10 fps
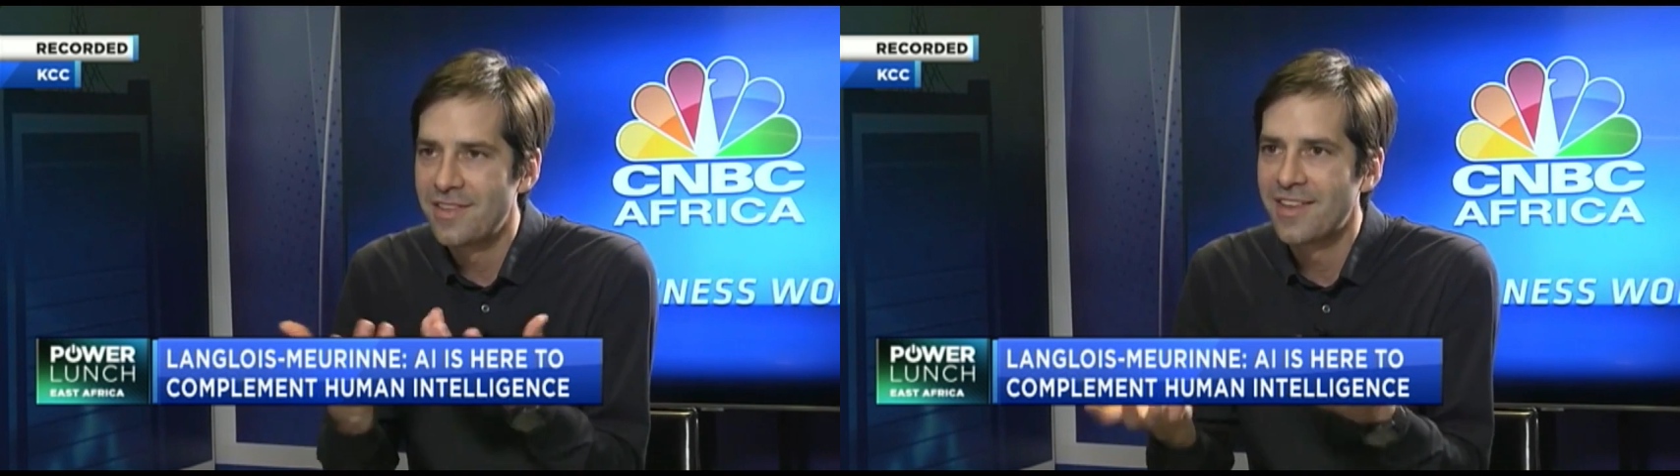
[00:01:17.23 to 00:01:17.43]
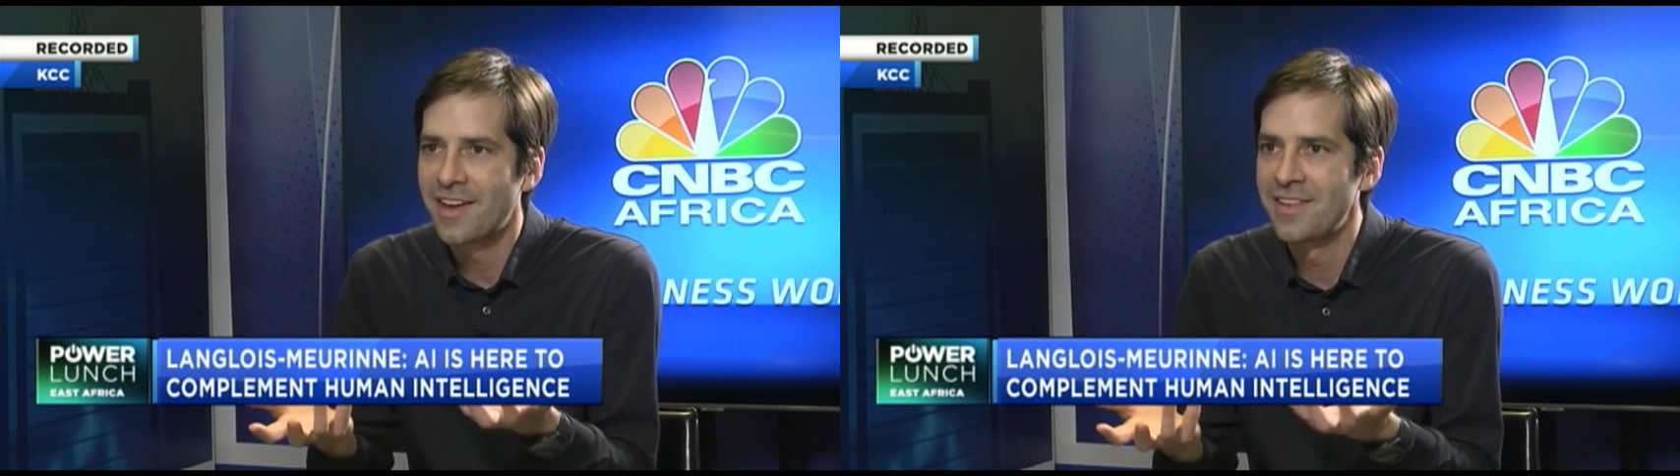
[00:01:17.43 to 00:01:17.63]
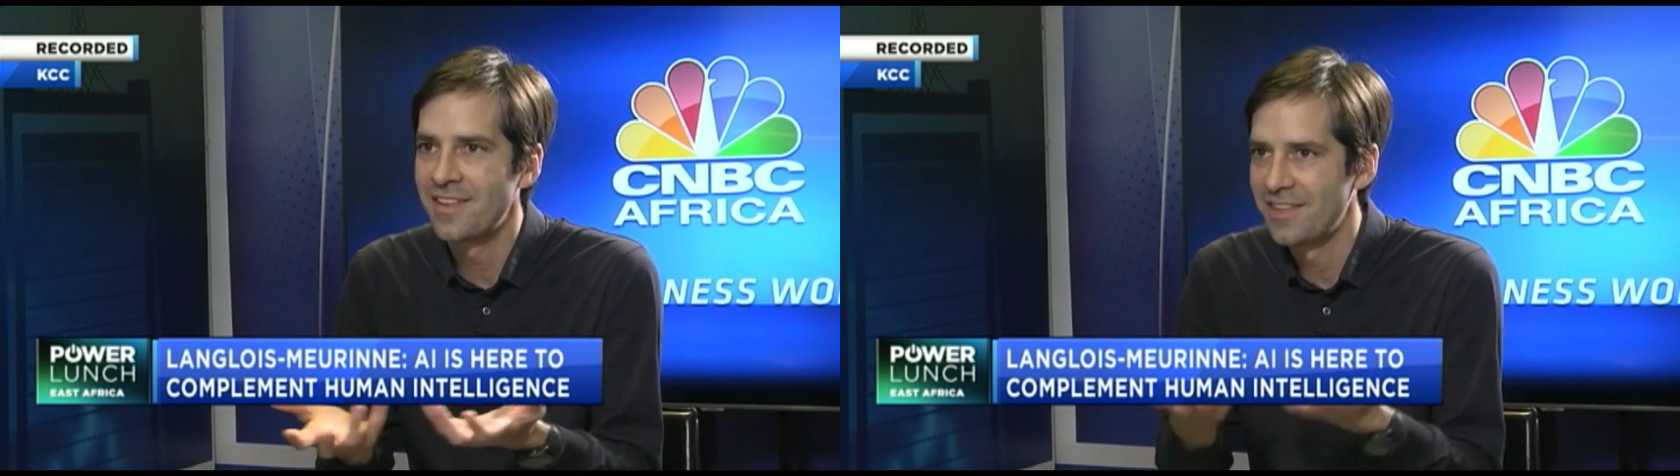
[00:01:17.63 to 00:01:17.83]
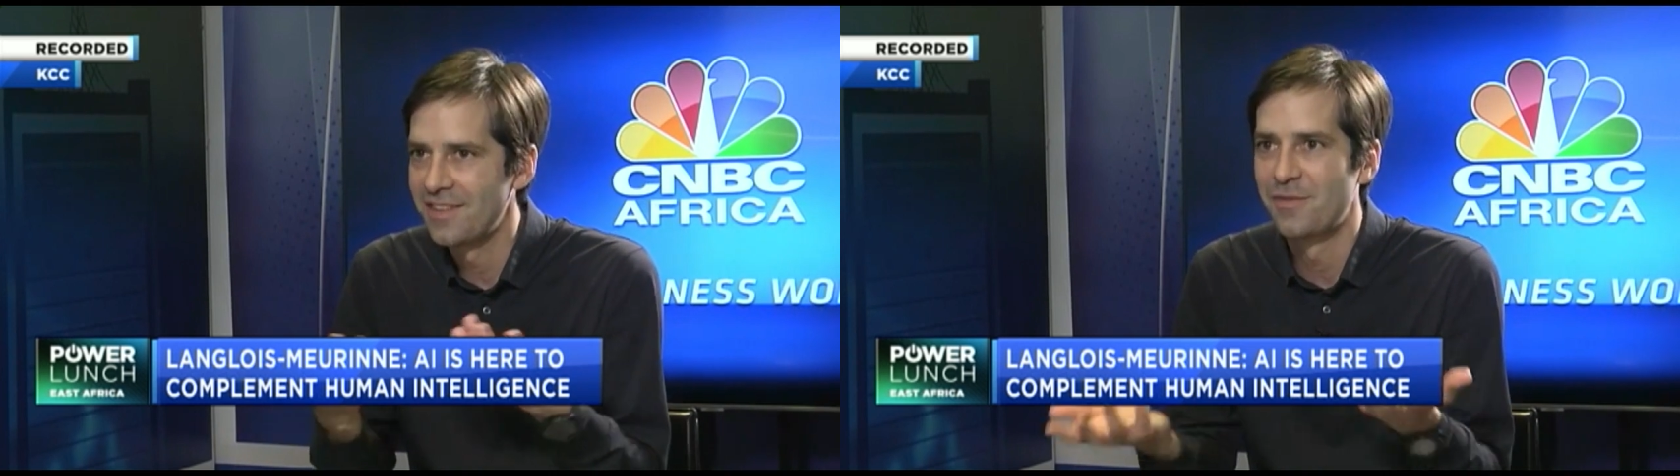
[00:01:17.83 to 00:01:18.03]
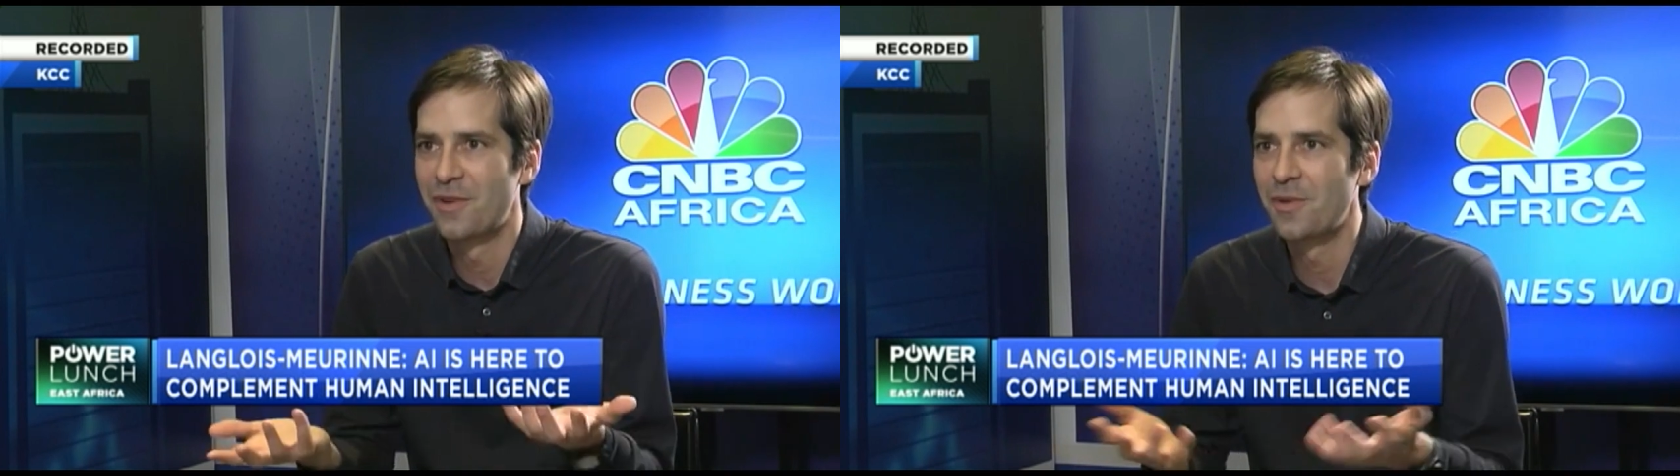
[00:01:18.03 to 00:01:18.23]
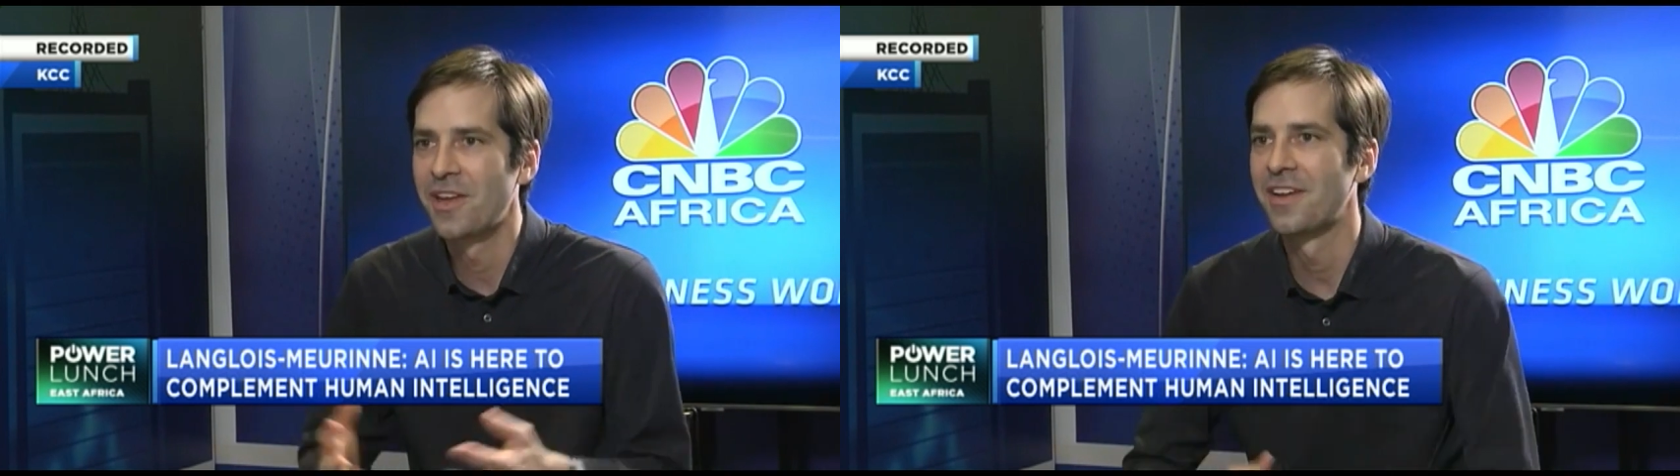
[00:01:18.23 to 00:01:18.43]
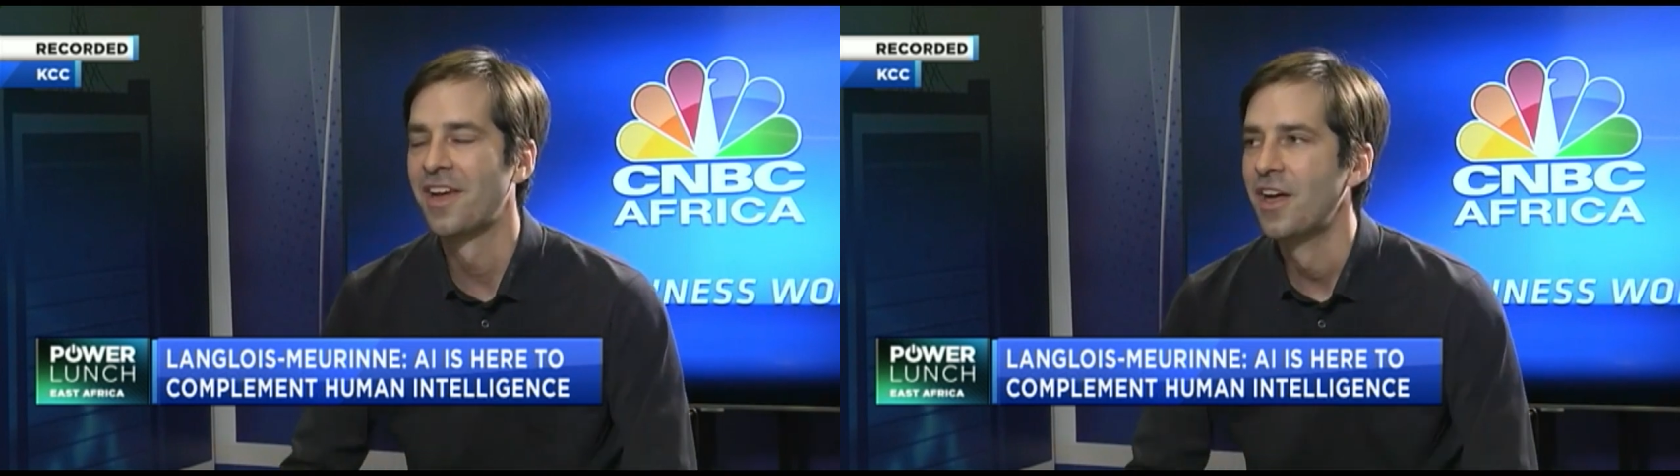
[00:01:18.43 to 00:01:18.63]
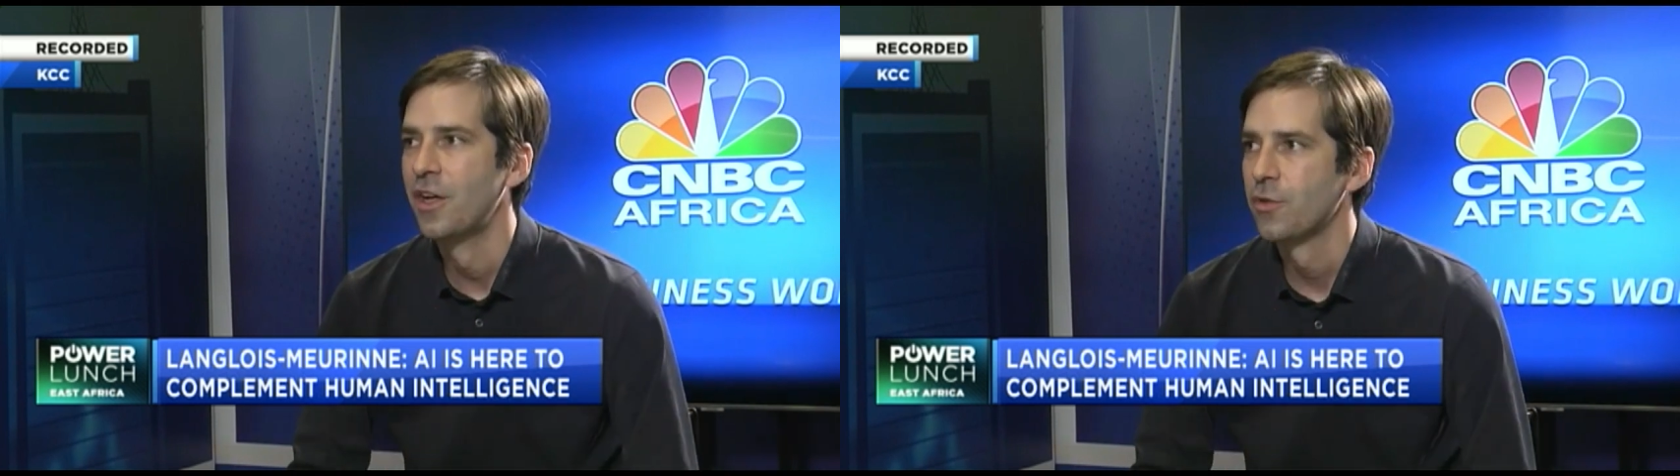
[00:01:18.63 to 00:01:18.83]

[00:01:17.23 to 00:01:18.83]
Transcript: design is very high.